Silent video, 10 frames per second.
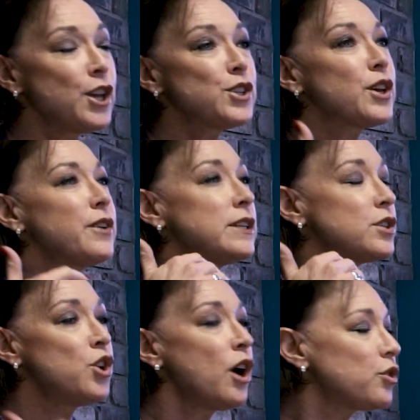So
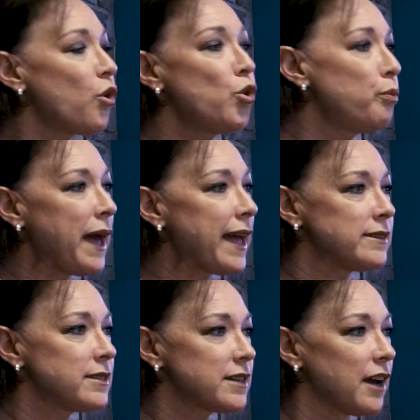it's not all
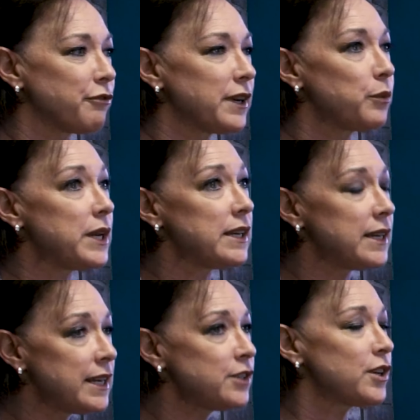bad stuff, and we
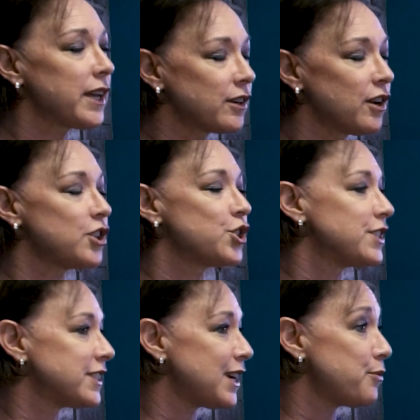need to acknowledge
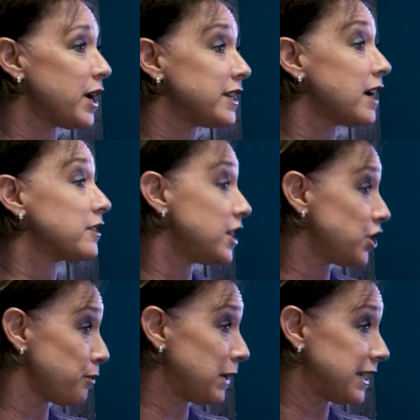and celebrate our
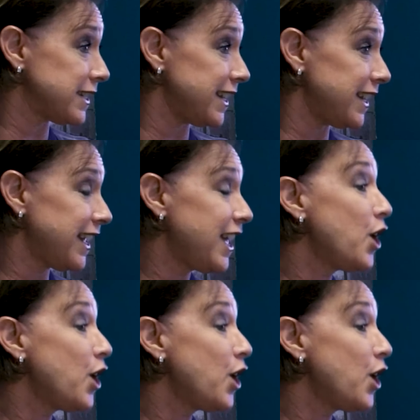teachability,